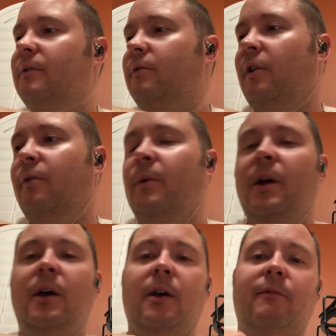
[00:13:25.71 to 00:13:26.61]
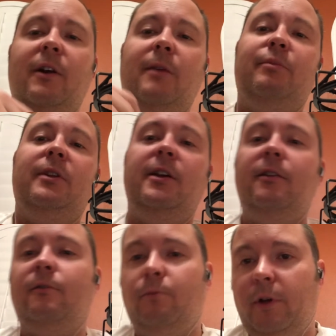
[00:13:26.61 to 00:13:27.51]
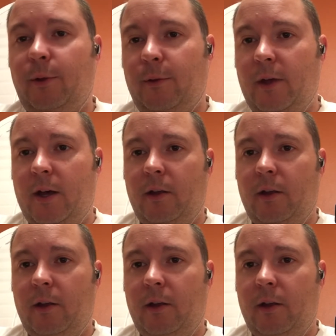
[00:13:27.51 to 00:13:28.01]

so very pleased with